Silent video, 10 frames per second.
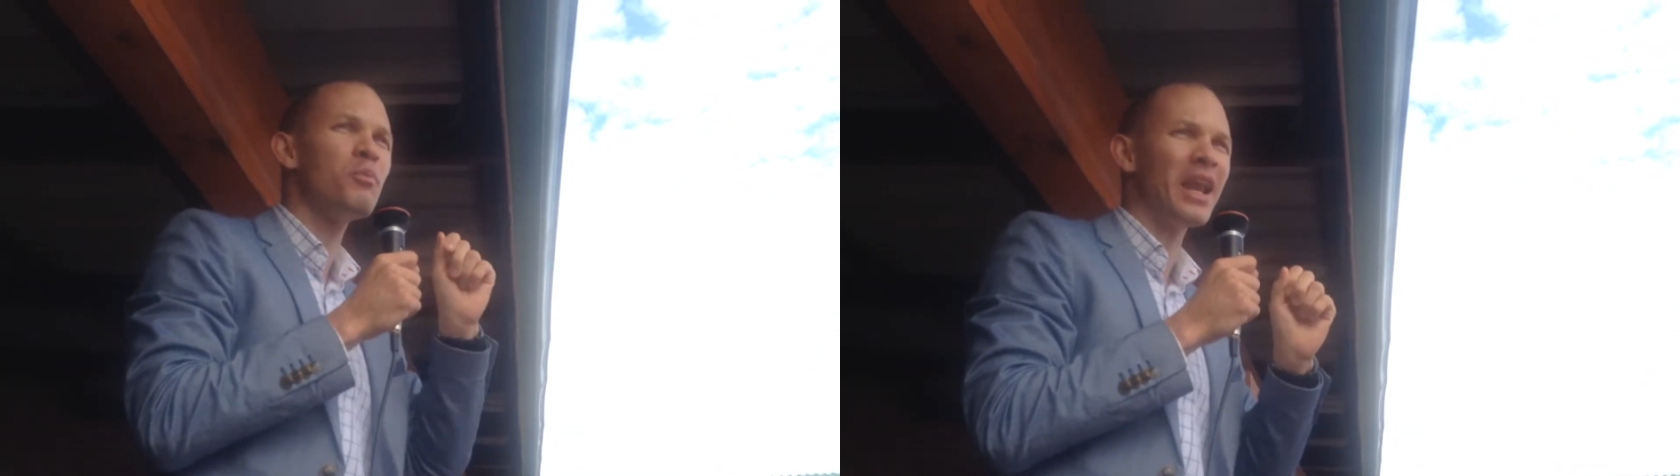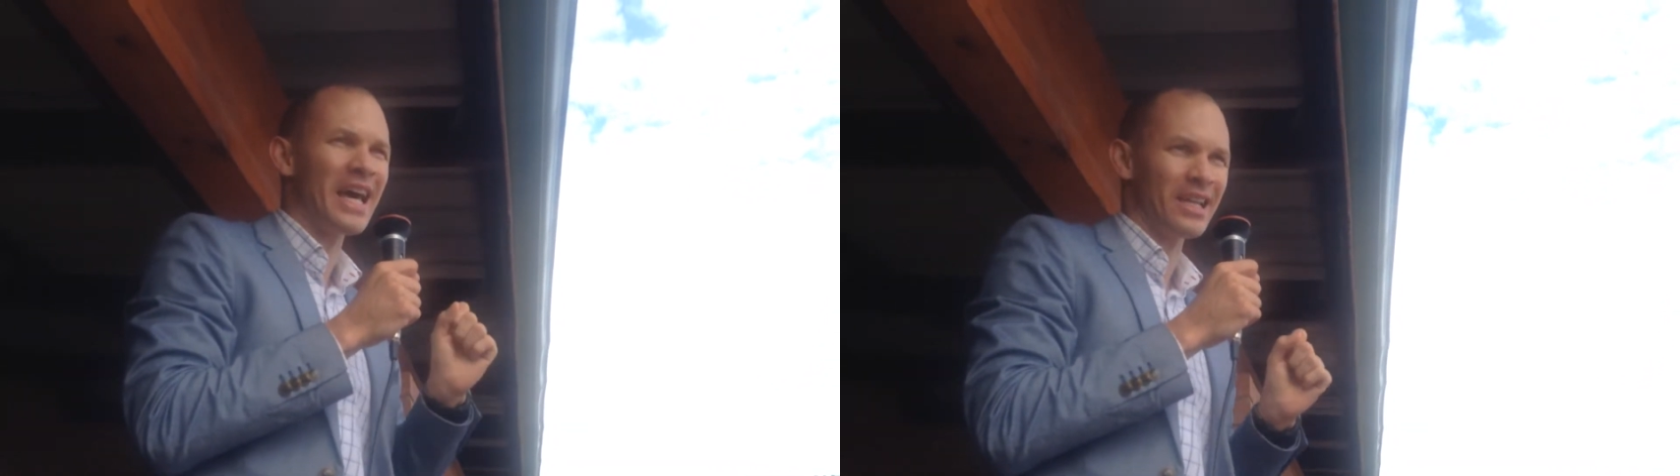
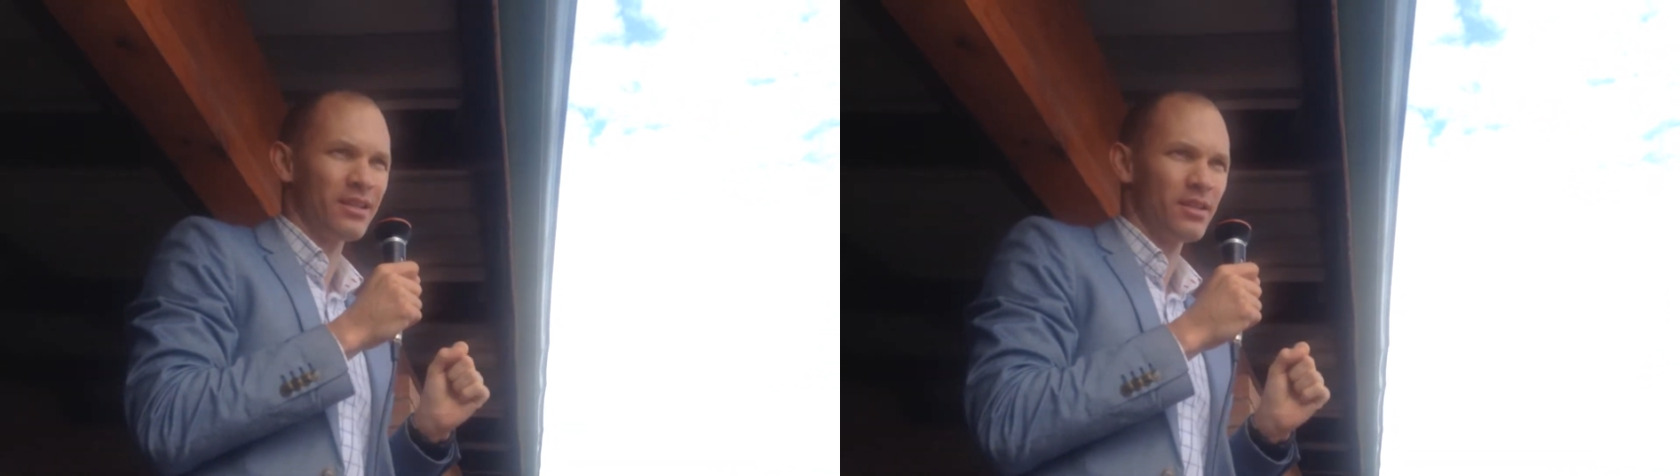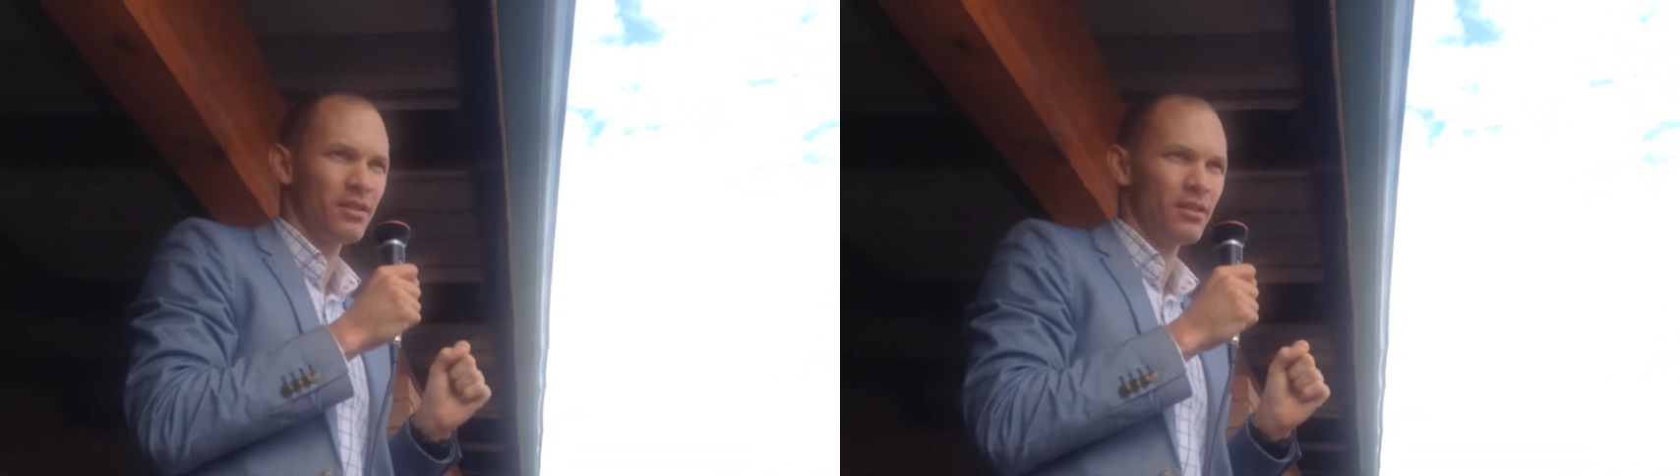
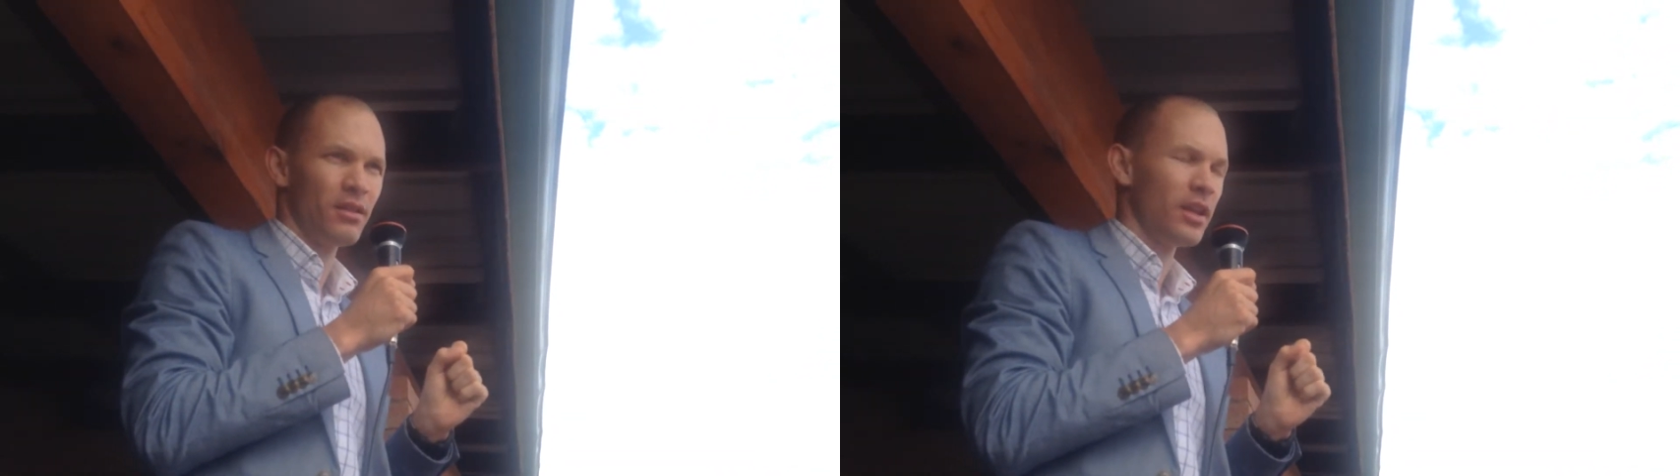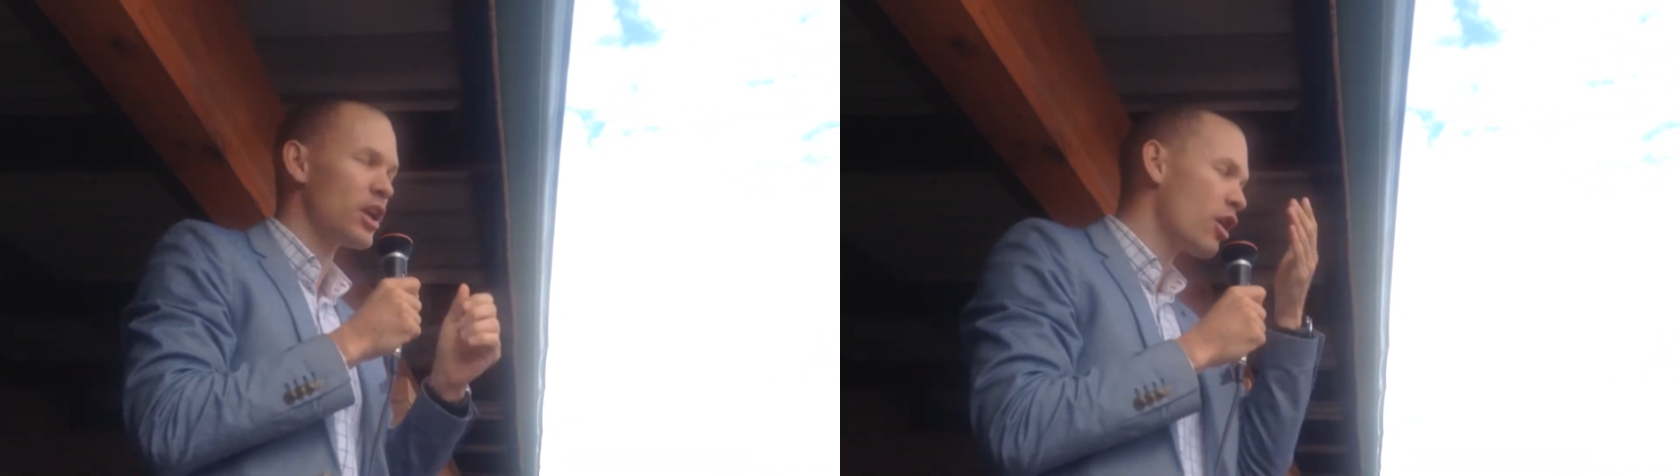blind.
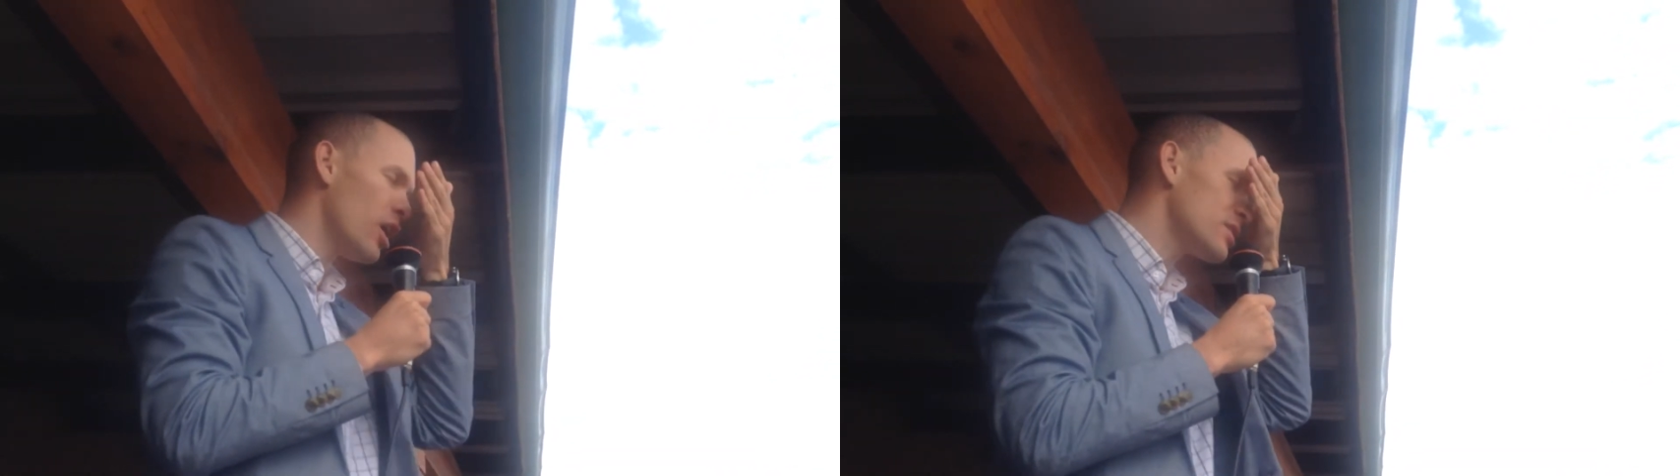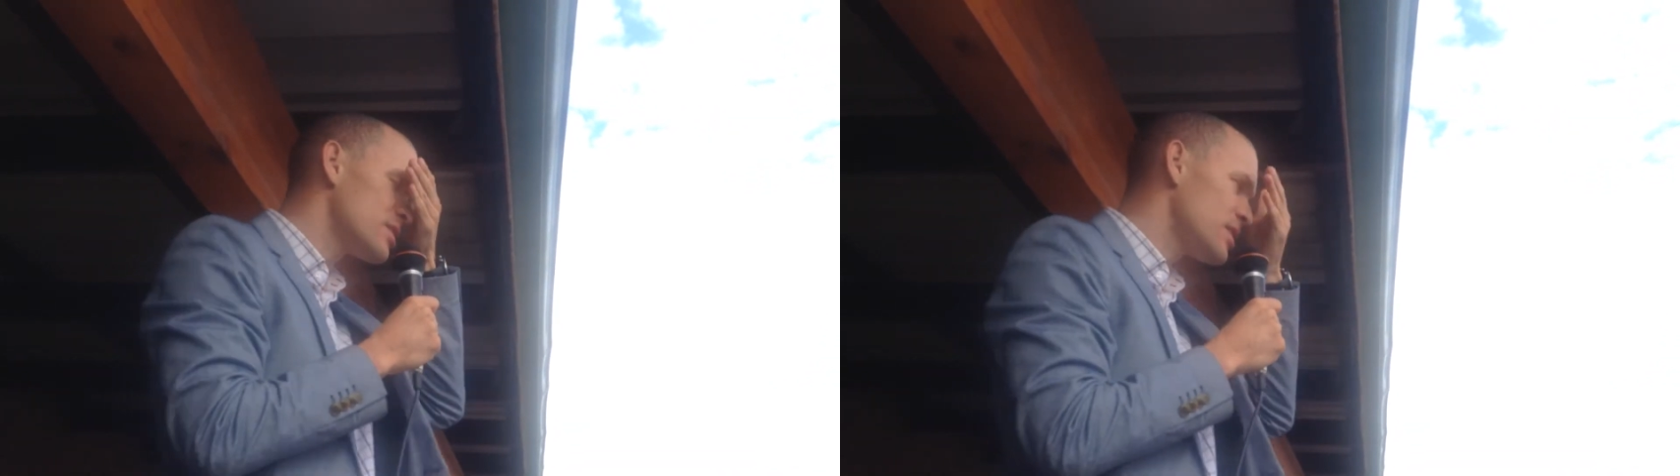He
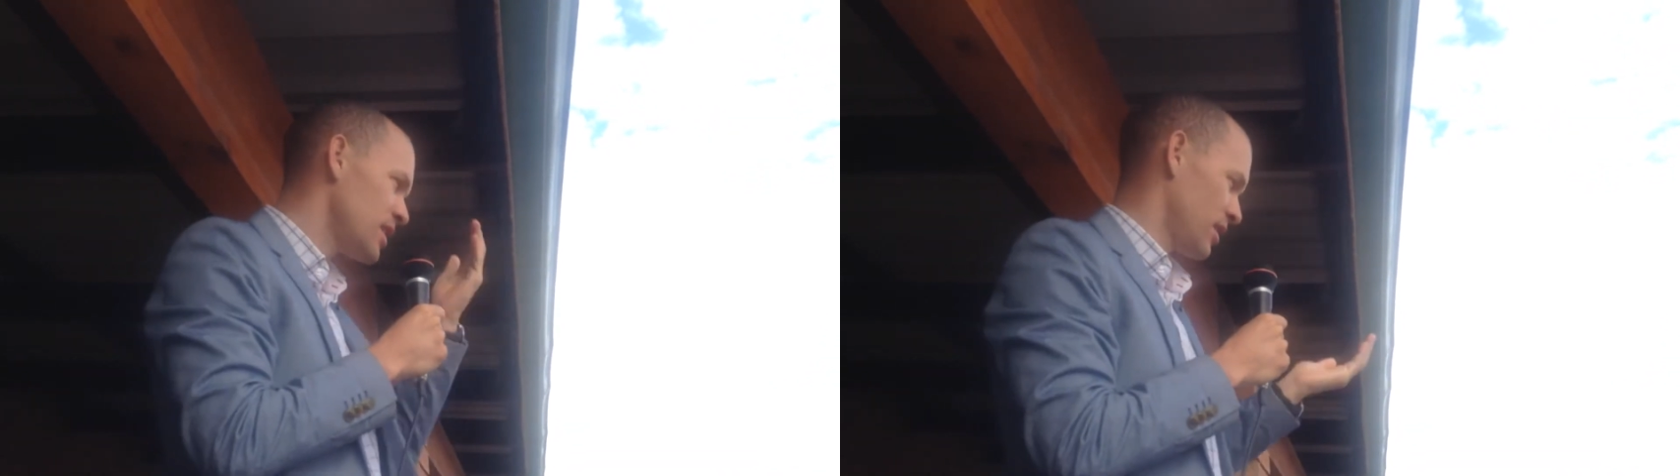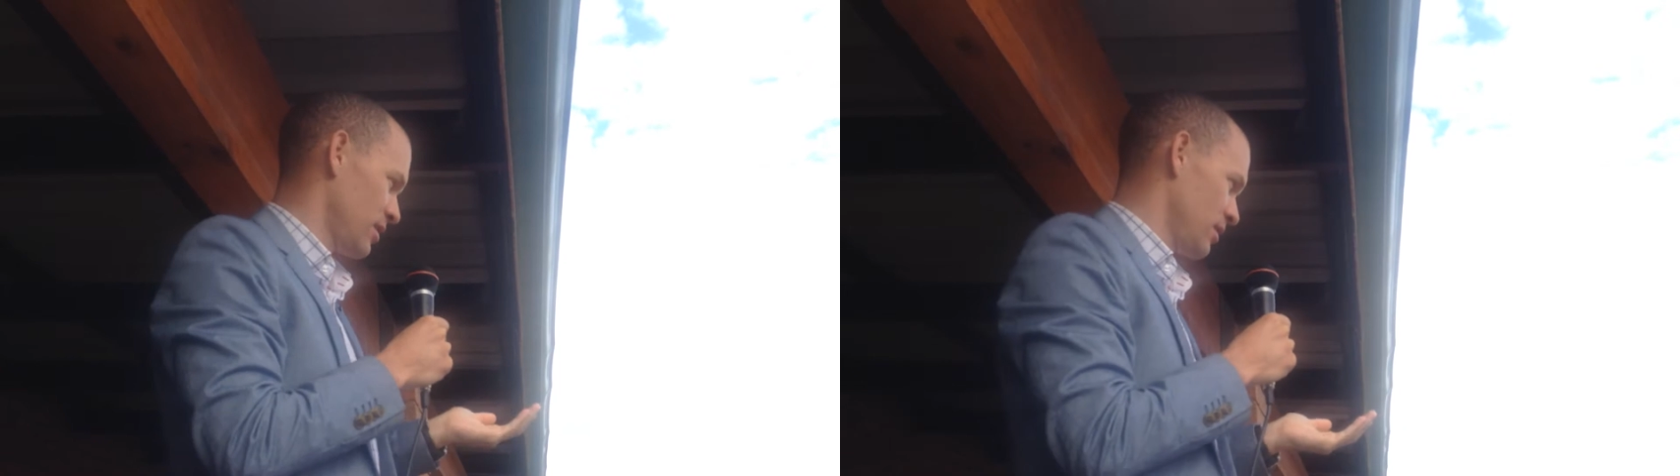can't see.